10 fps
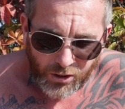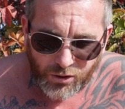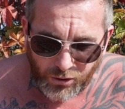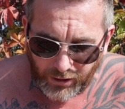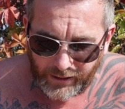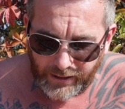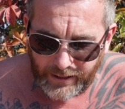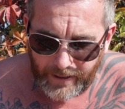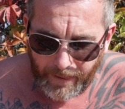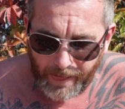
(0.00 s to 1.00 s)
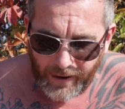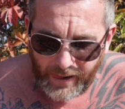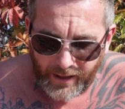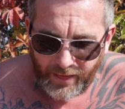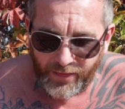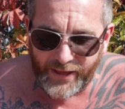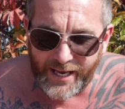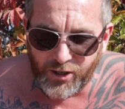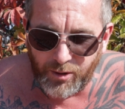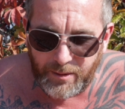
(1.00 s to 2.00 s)
So,
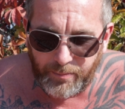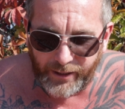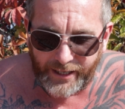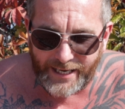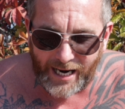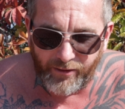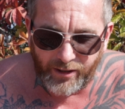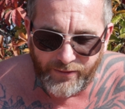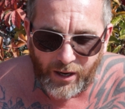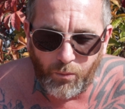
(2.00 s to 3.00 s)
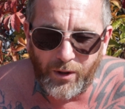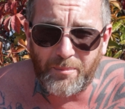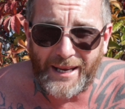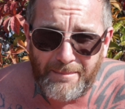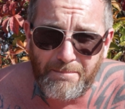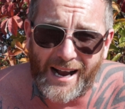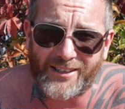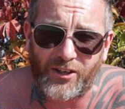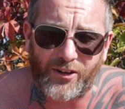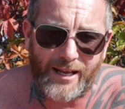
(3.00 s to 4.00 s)
they could be playing a narrative that will be
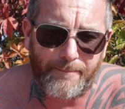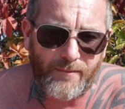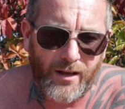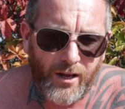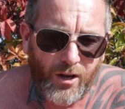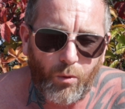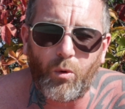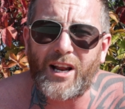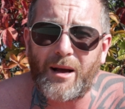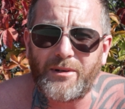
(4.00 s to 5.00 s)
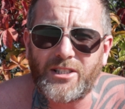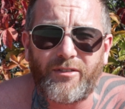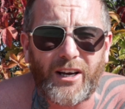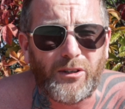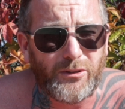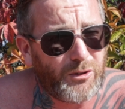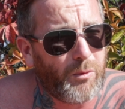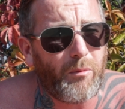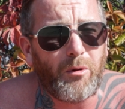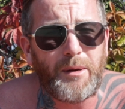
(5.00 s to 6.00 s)
impacting on them. What happens if I lose?
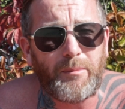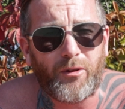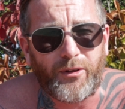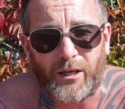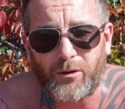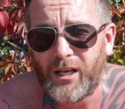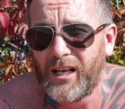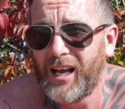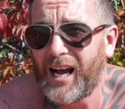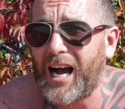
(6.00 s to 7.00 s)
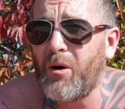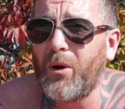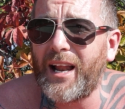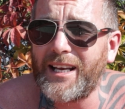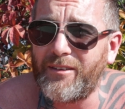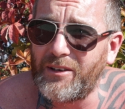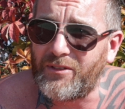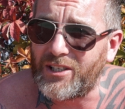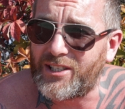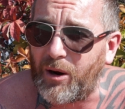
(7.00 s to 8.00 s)
What will people think? How will I live
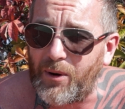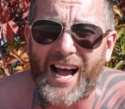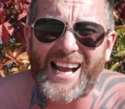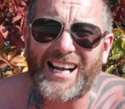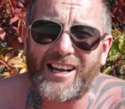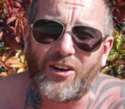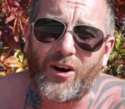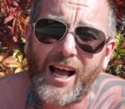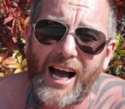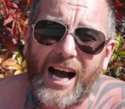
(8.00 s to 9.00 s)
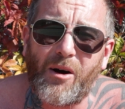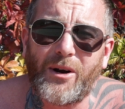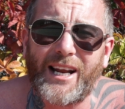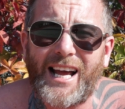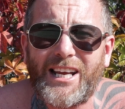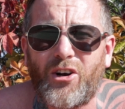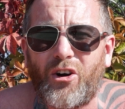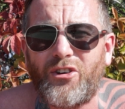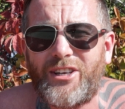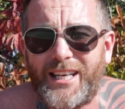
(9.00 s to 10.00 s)
this down? How can I
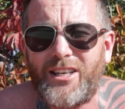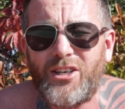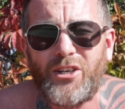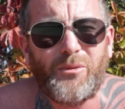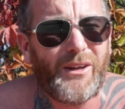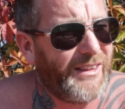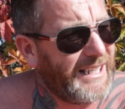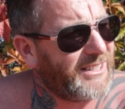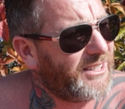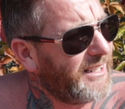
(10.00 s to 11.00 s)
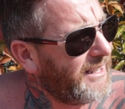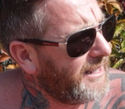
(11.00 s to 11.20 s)
continue this?